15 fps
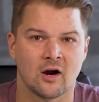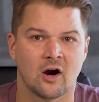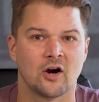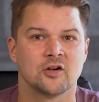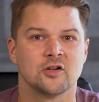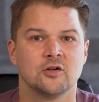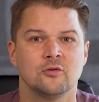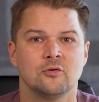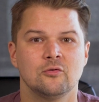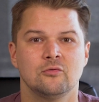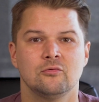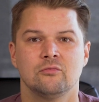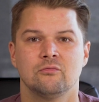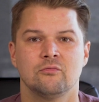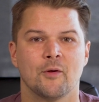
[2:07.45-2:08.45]
are
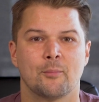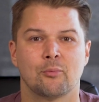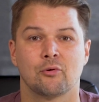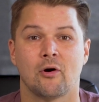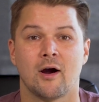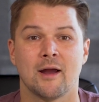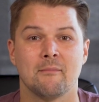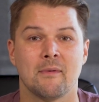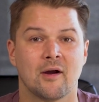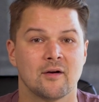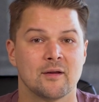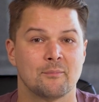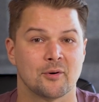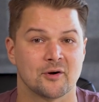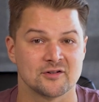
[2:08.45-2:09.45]
you the
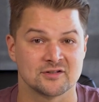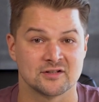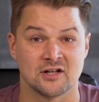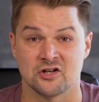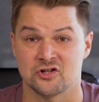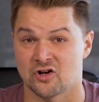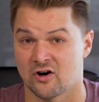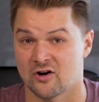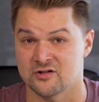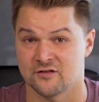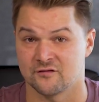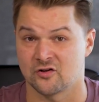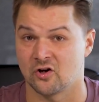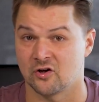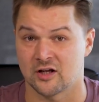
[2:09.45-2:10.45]
primary person in charge
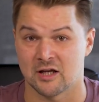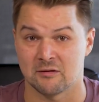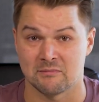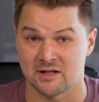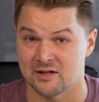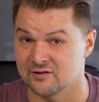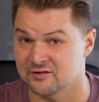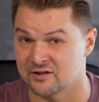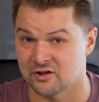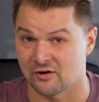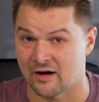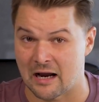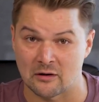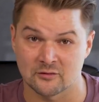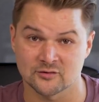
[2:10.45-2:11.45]
of cooking meals in your
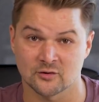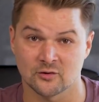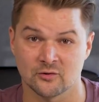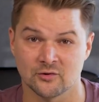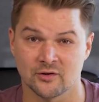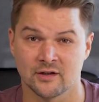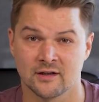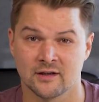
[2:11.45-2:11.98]
household?